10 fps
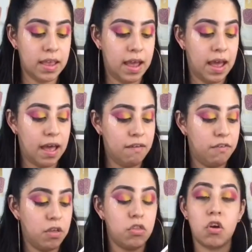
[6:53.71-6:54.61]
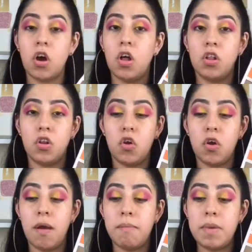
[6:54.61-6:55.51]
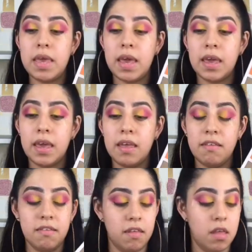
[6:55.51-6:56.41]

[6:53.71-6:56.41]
have the color Vieques.